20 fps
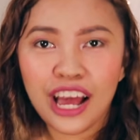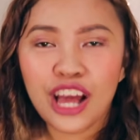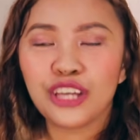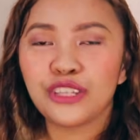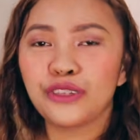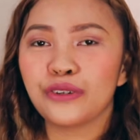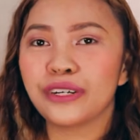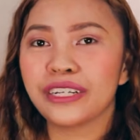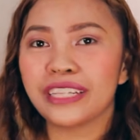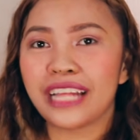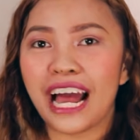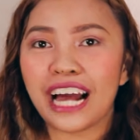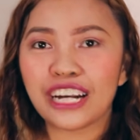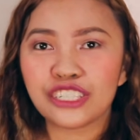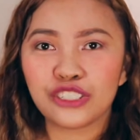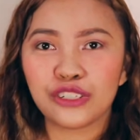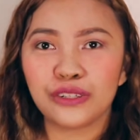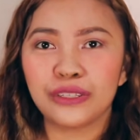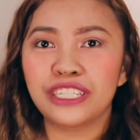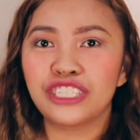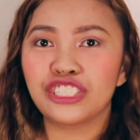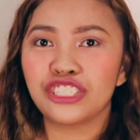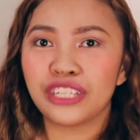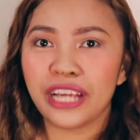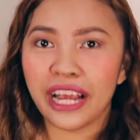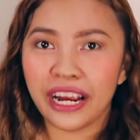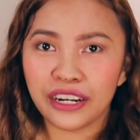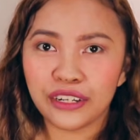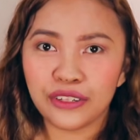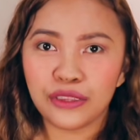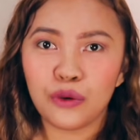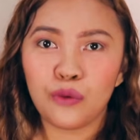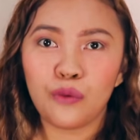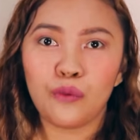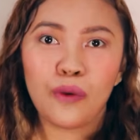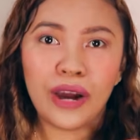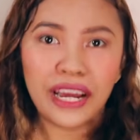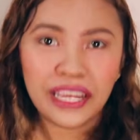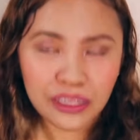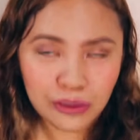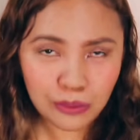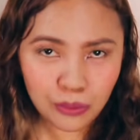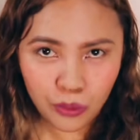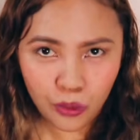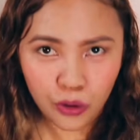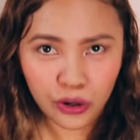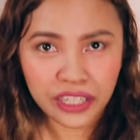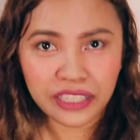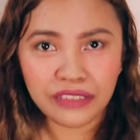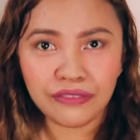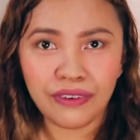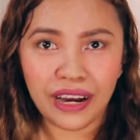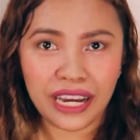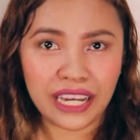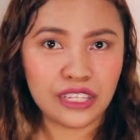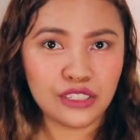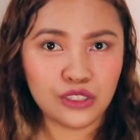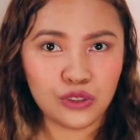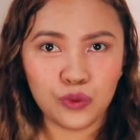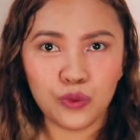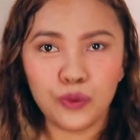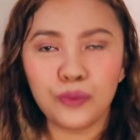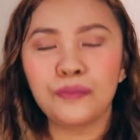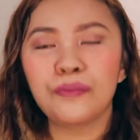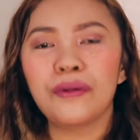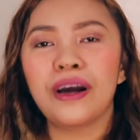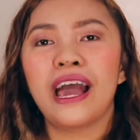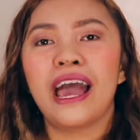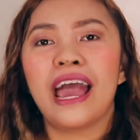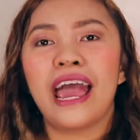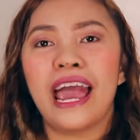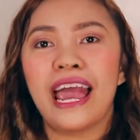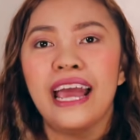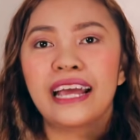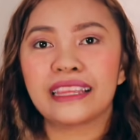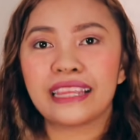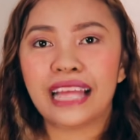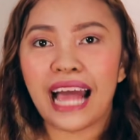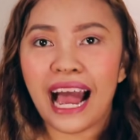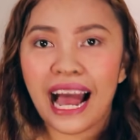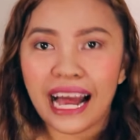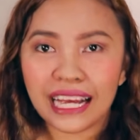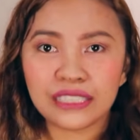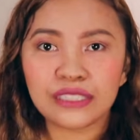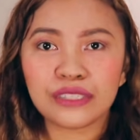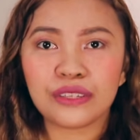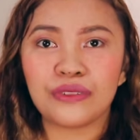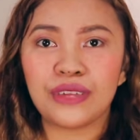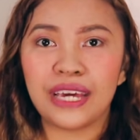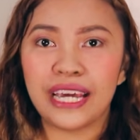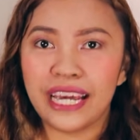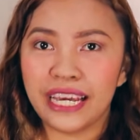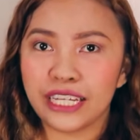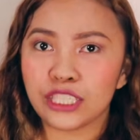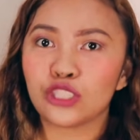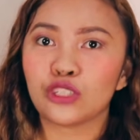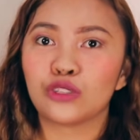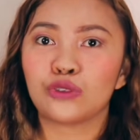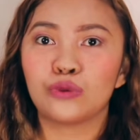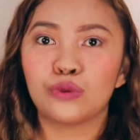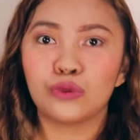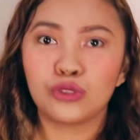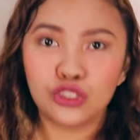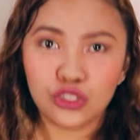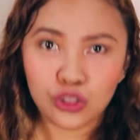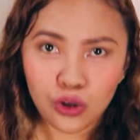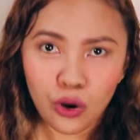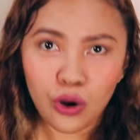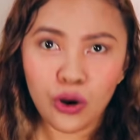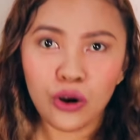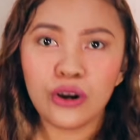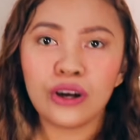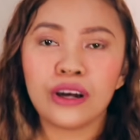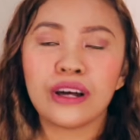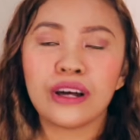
you can actually share the whiteboard via Zoom and ask it to draw